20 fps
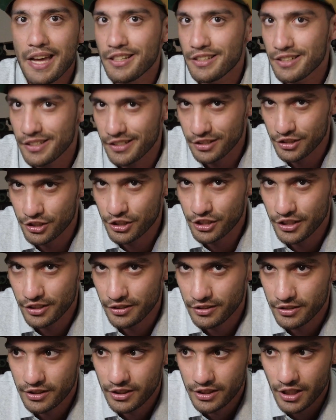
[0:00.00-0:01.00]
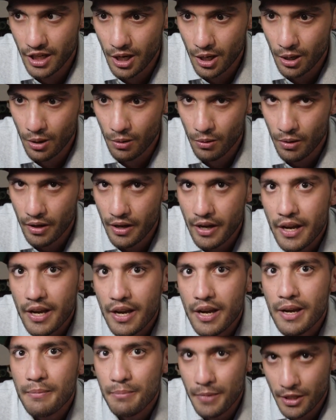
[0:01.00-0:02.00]
editing skills. So
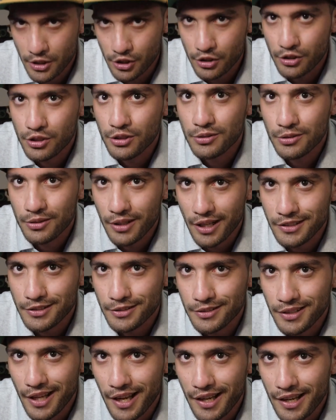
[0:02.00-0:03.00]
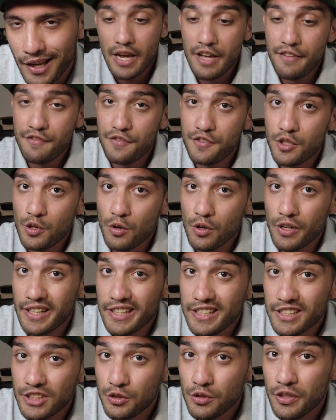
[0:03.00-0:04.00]
make sure to do that today. If you are
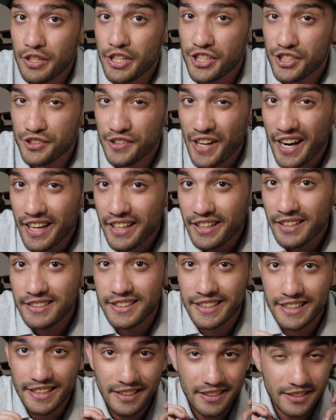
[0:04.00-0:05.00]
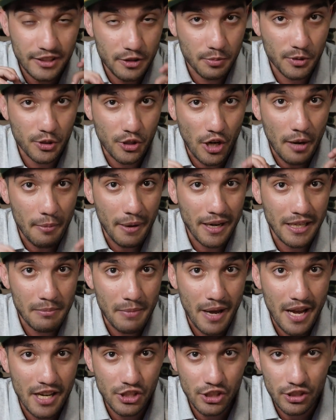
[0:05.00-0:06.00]
into creating the subscribe
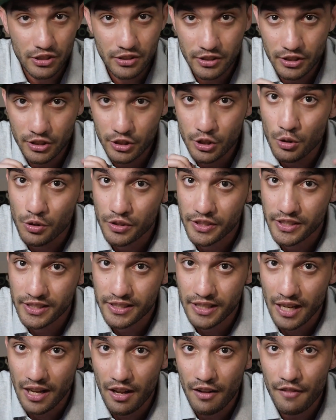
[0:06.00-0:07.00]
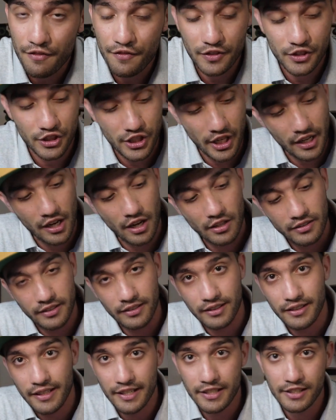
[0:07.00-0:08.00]
animations yourself, check out
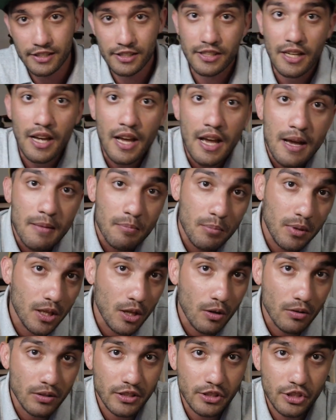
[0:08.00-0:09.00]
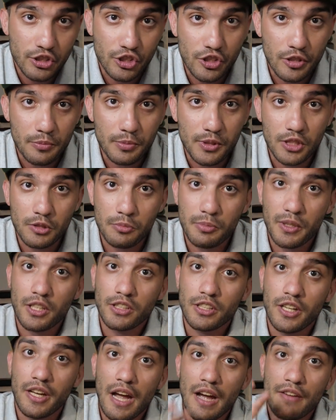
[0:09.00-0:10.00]
the links below in the descriptions,
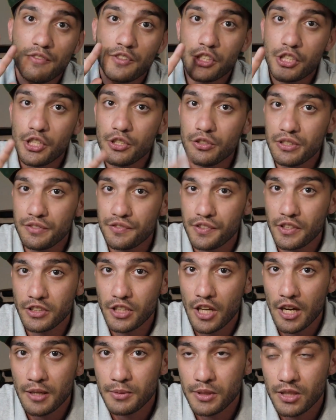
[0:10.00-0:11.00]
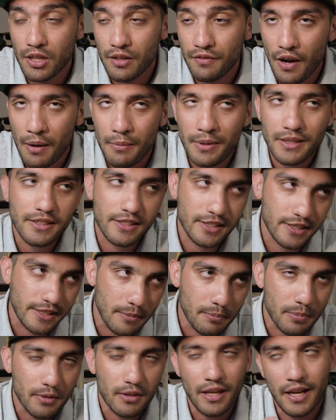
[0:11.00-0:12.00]
because I have two different types of, the
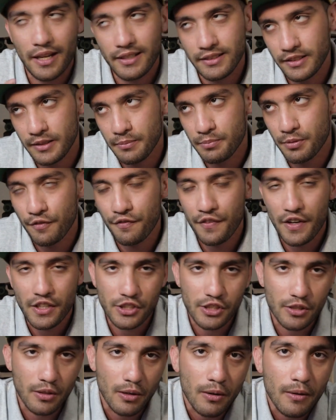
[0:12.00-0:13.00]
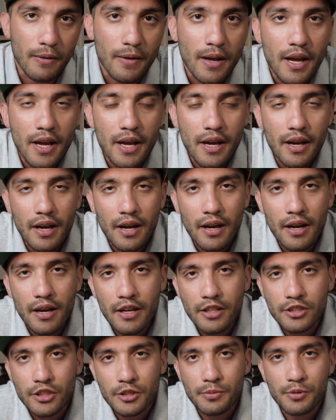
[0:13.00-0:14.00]
simple and the professional
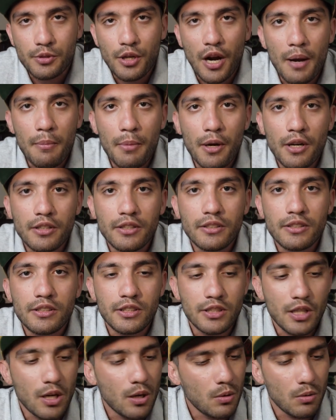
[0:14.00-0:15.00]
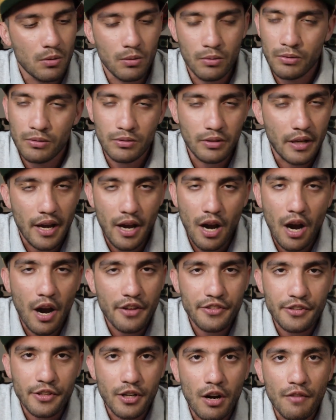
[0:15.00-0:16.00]
subscribe buttons. So
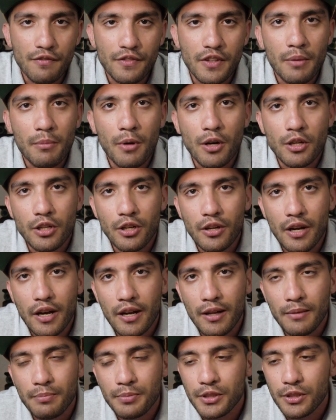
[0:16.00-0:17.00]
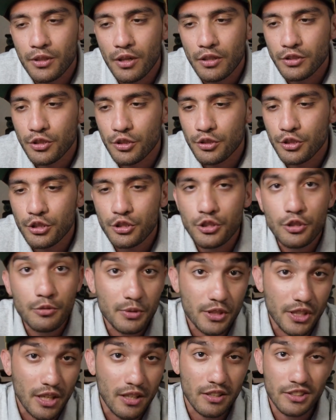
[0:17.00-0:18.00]
either of them are gonna help you on your
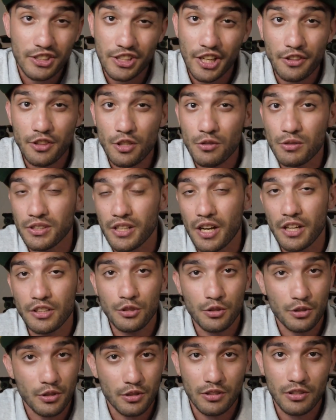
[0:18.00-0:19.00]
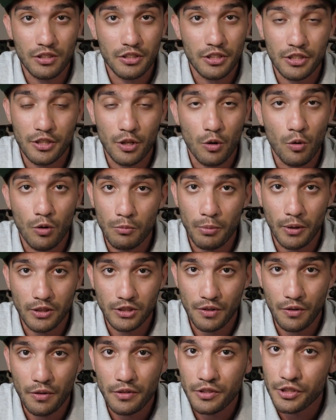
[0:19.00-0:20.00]
YouTube channel. Check those out. You're gonna learn a whole
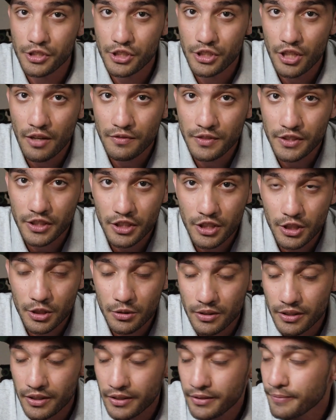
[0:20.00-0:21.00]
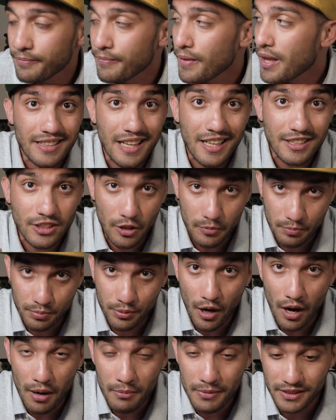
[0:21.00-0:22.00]
bunch of other stuffs included. And as I
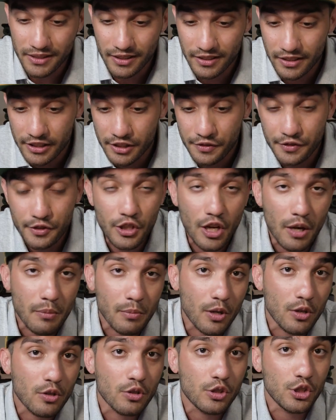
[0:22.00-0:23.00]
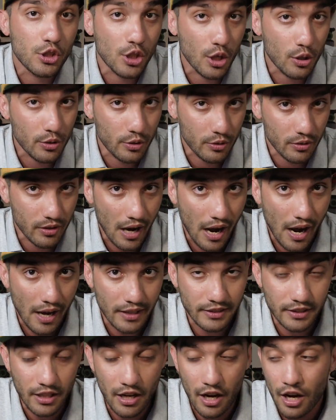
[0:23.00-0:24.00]
promised, in this video, I'm gonna show you
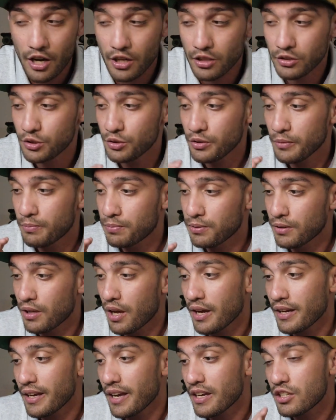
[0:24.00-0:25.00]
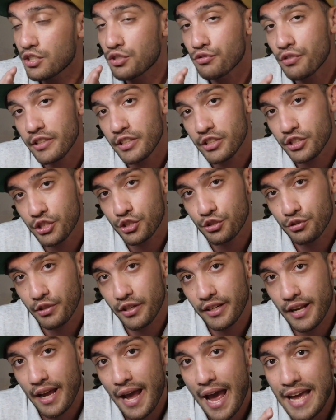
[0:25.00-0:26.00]
guys how to apply a green
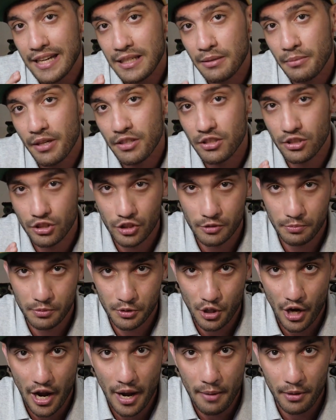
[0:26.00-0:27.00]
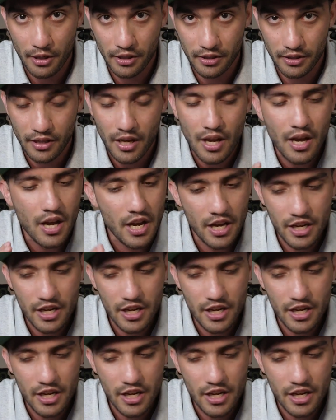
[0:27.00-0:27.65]
screen animated subscribe button